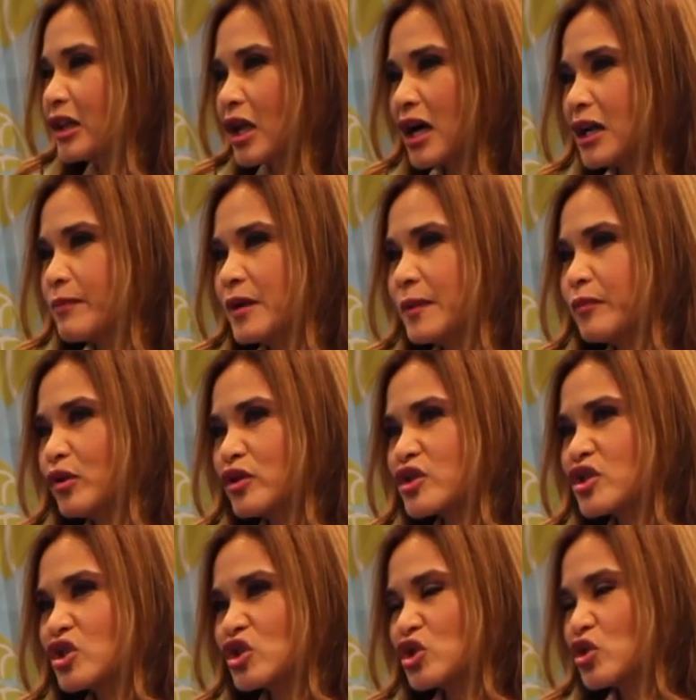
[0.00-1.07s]
lot of people
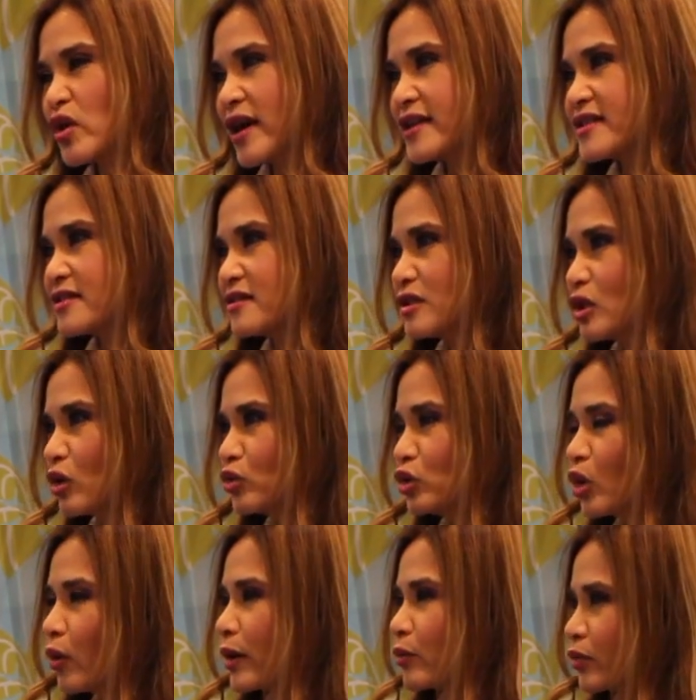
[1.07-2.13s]
stress, you know,
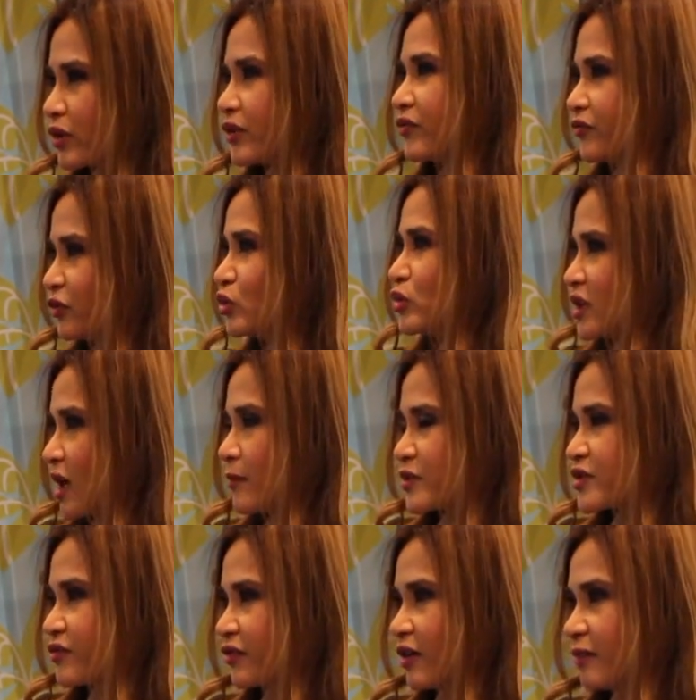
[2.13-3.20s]
knowing where their food
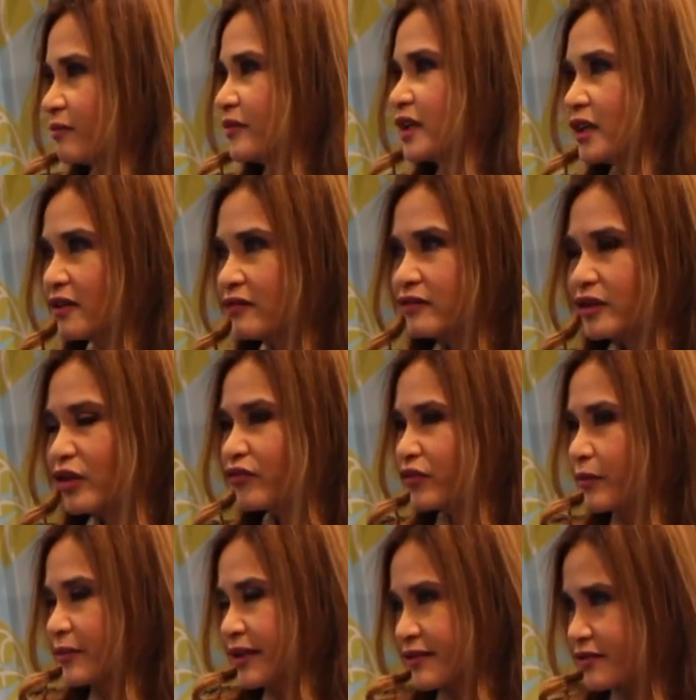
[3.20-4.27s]
comes from, you know,
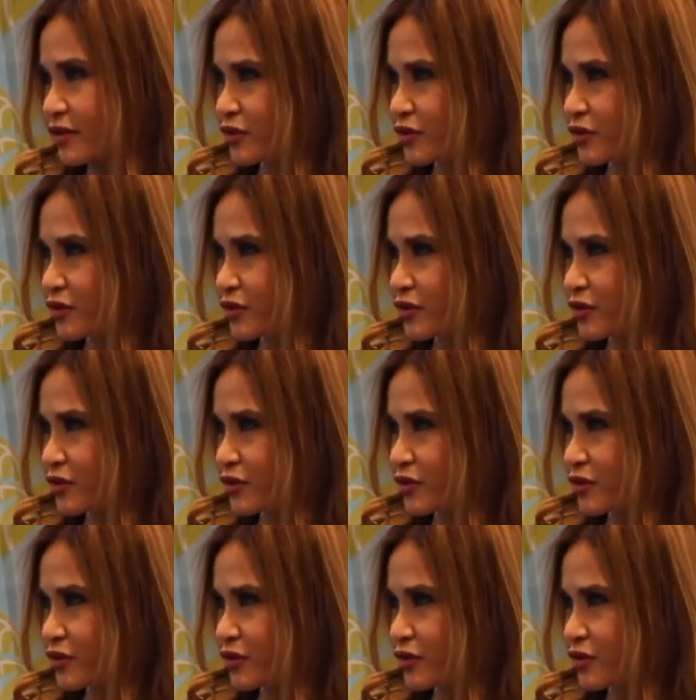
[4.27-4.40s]
from the